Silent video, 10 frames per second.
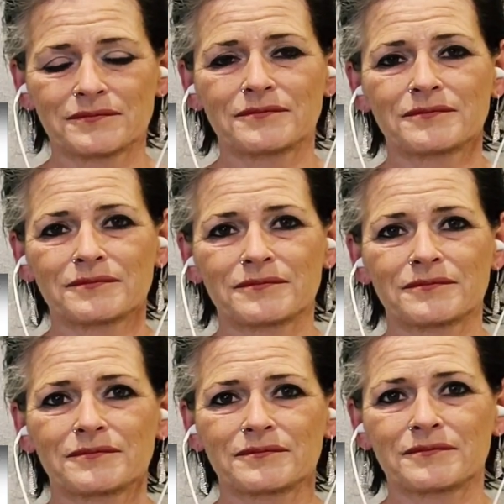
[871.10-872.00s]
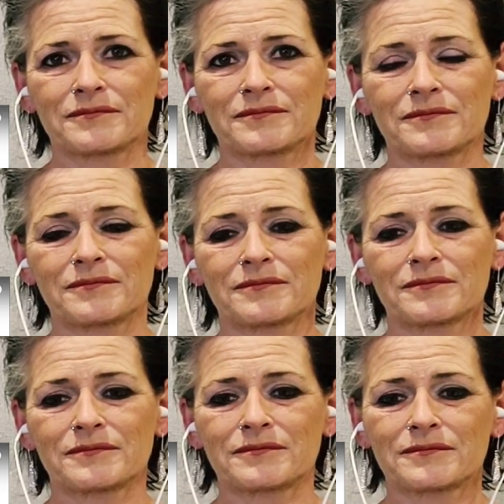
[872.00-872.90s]

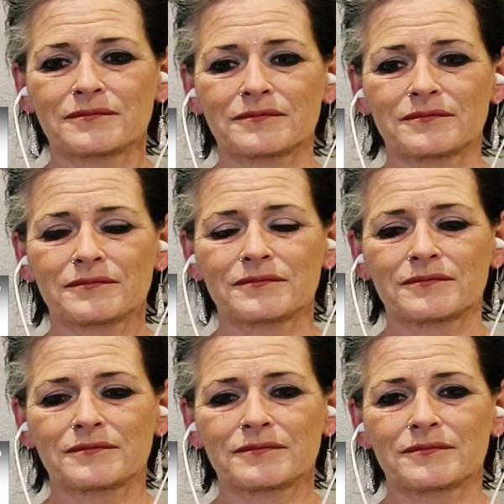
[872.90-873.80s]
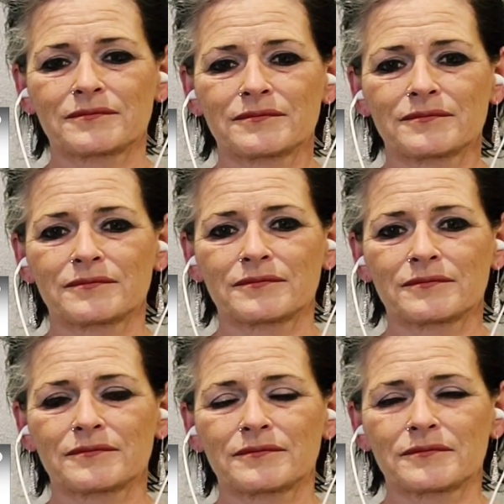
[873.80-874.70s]

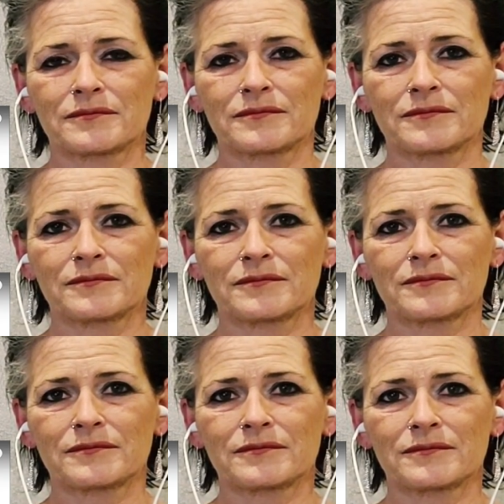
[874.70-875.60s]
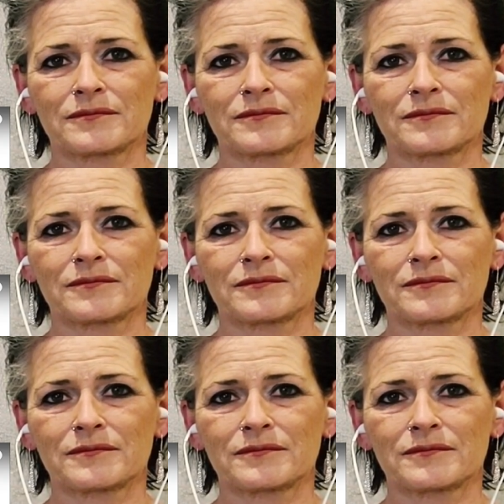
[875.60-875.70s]
This person isn't speaking.